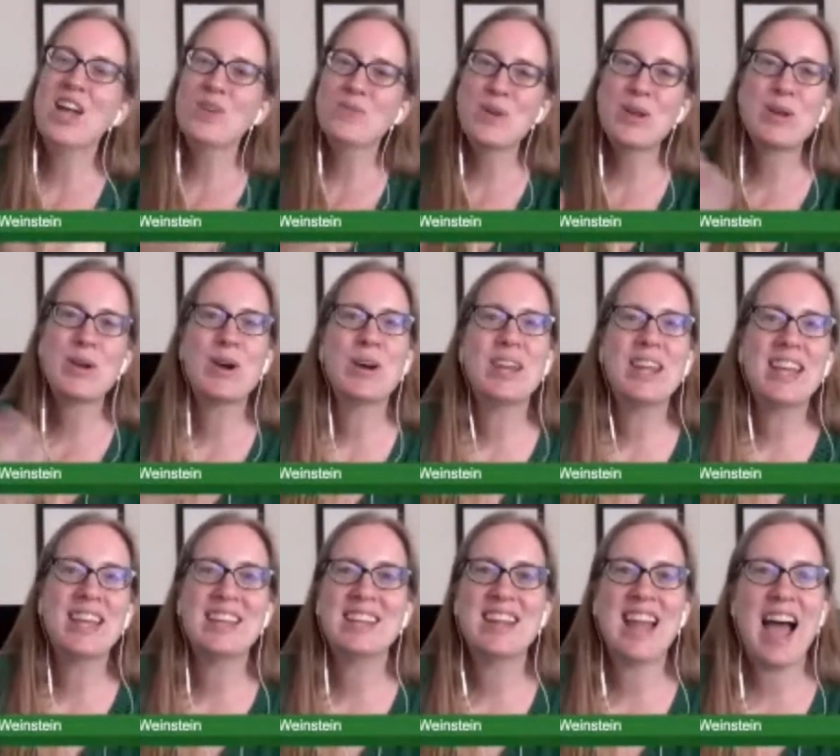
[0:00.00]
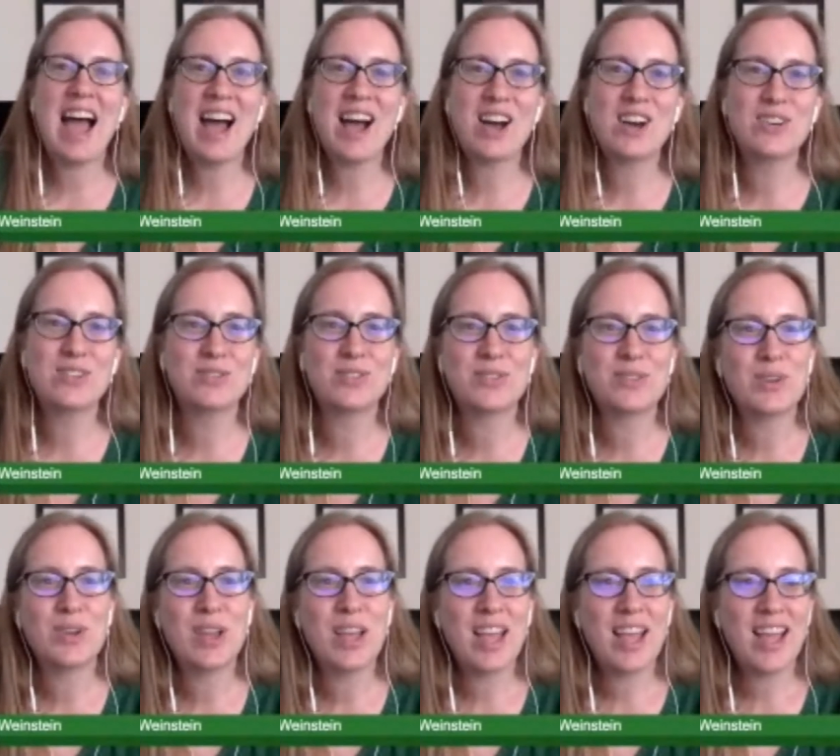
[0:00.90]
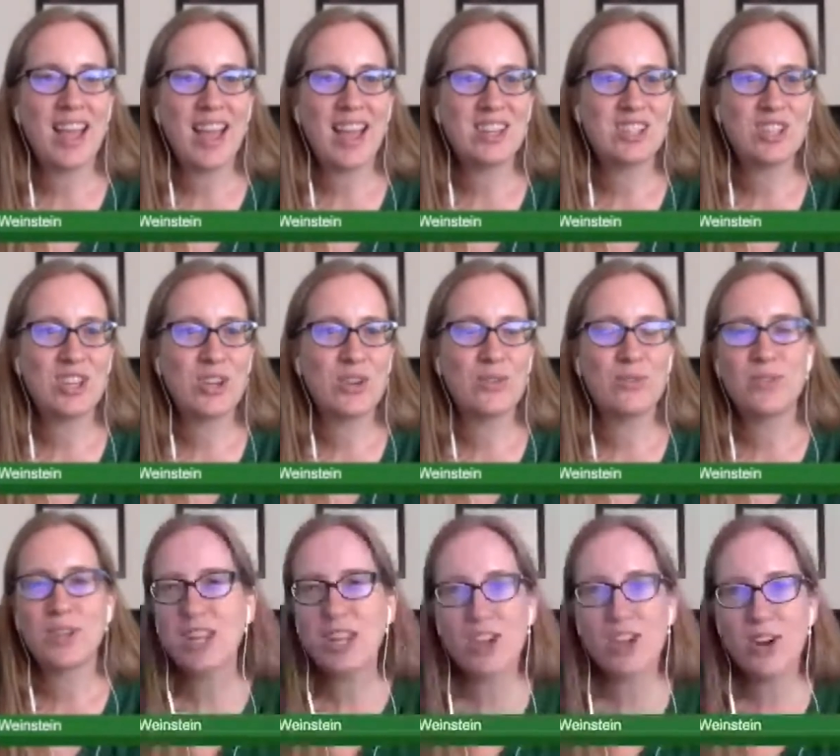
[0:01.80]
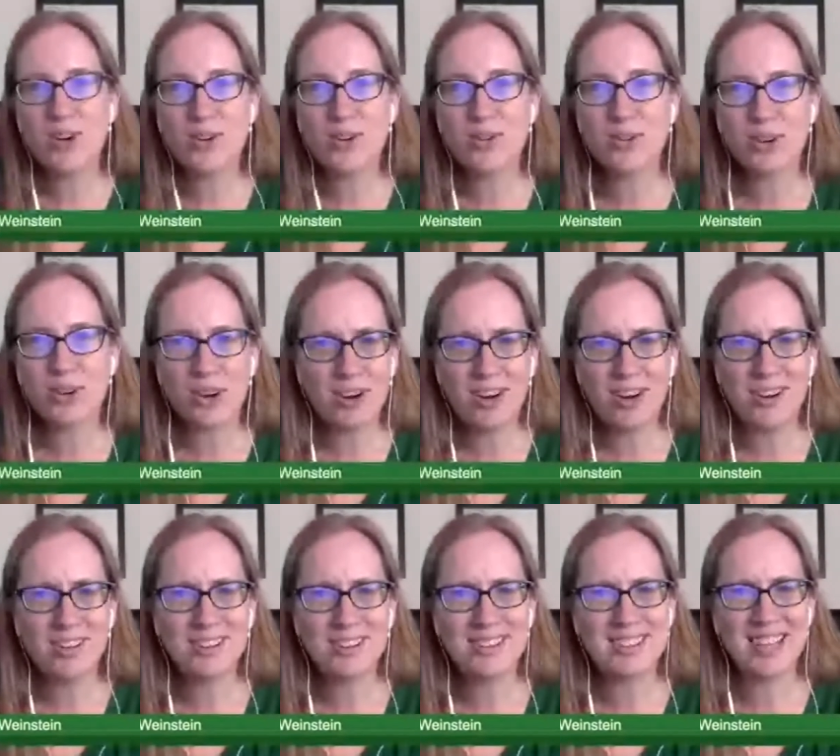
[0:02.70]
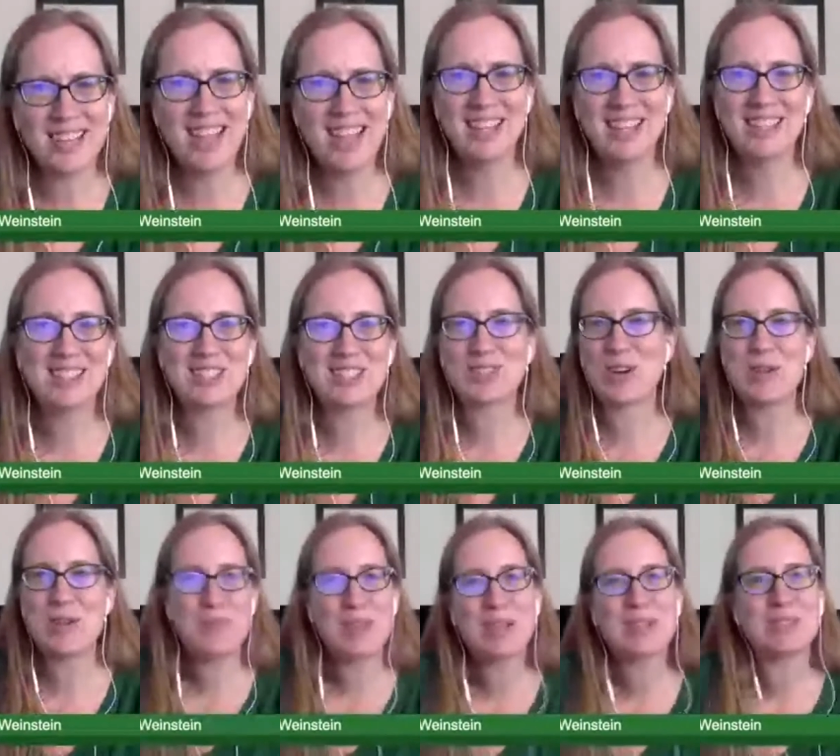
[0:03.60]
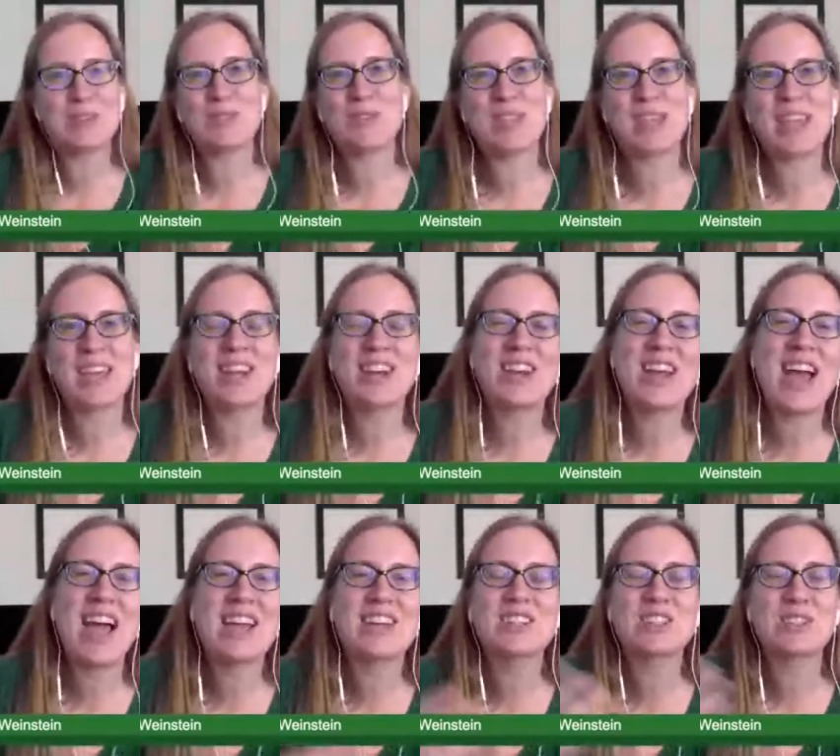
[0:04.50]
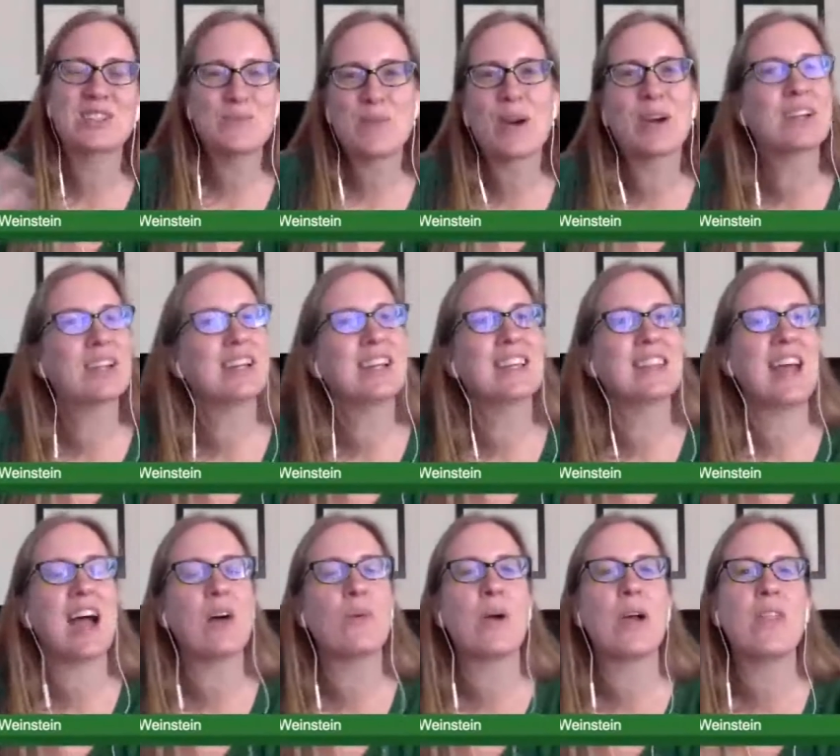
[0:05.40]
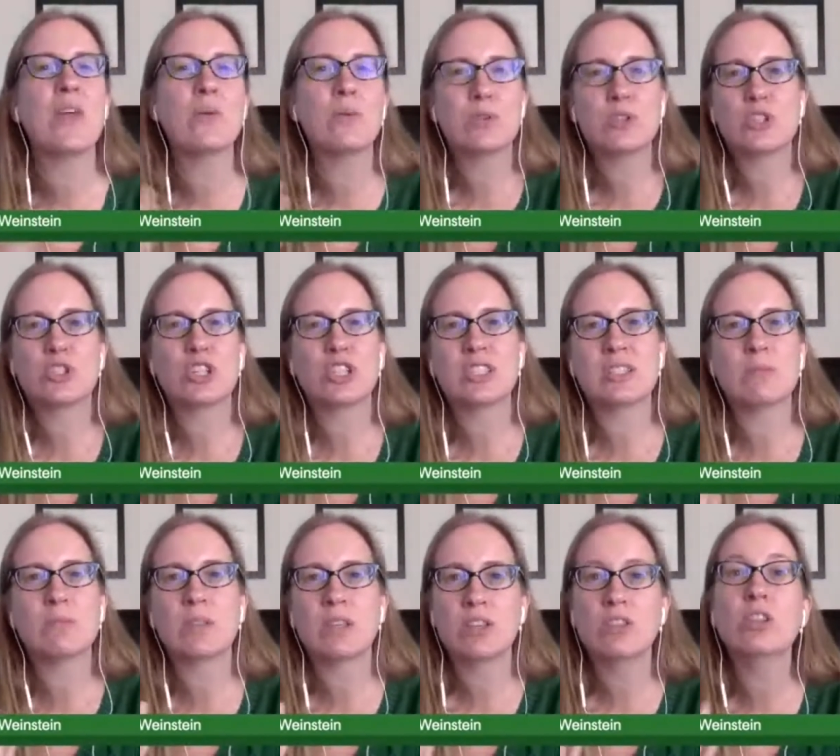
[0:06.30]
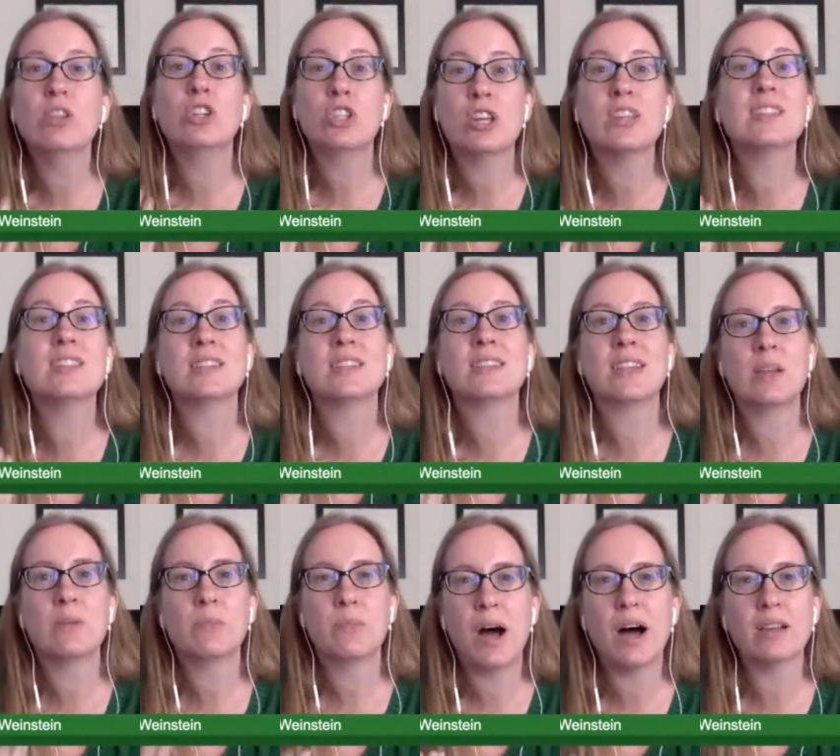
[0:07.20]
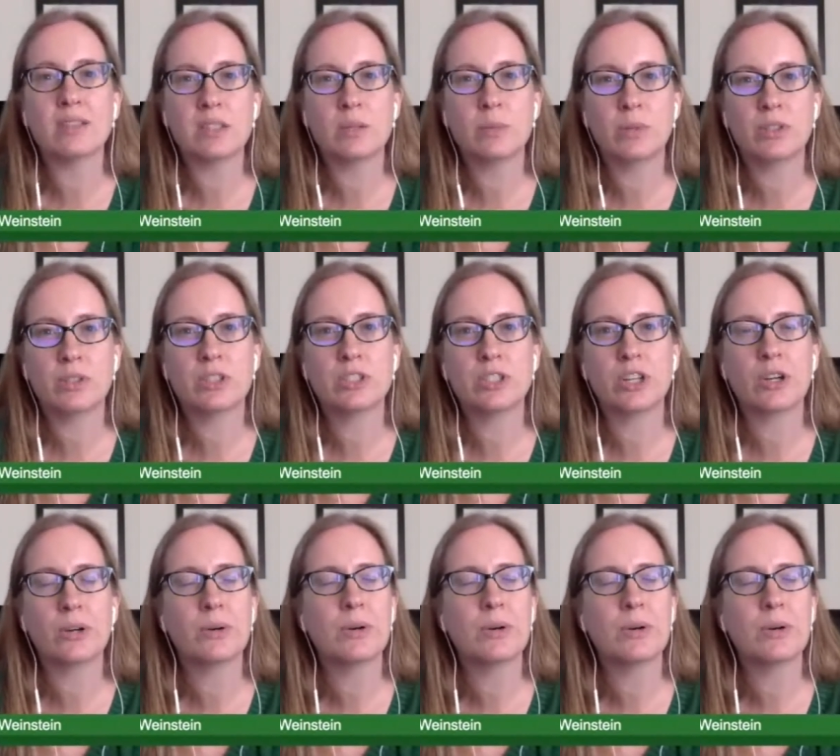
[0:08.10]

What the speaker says: We couldn't do video calls and stream things over the internet and do marketing that way. That was just something logistically impossible to do.